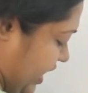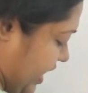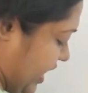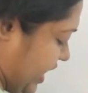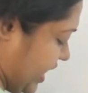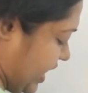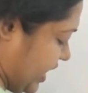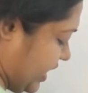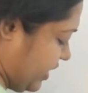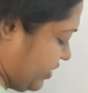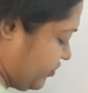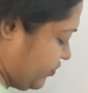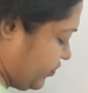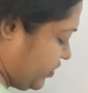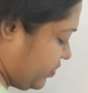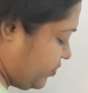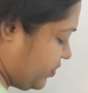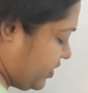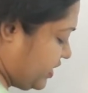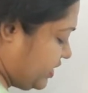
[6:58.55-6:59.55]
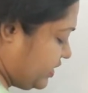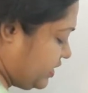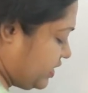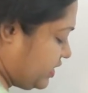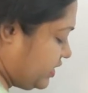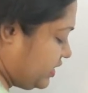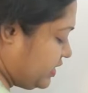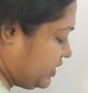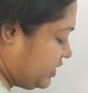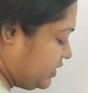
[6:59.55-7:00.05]
and remainder
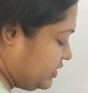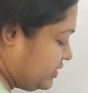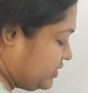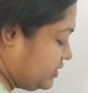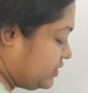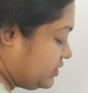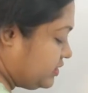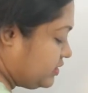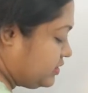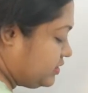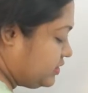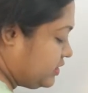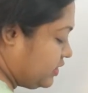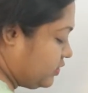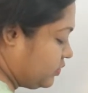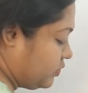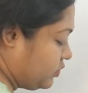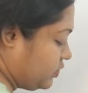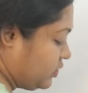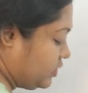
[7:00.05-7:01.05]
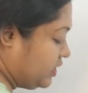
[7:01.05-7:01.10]
is 0.